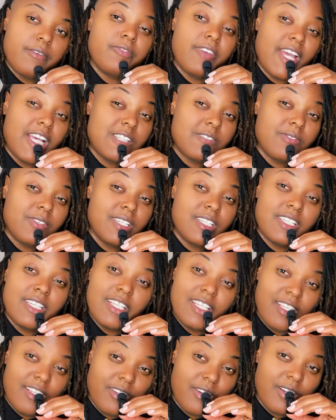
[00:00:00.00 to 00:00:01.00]
FAFSA
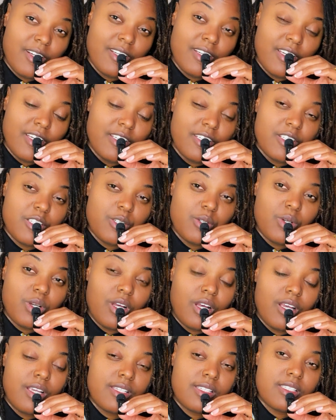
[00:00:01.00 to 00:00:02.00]
and other additional
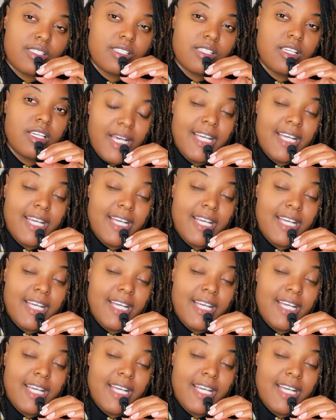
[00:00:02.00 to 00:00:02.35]
costs.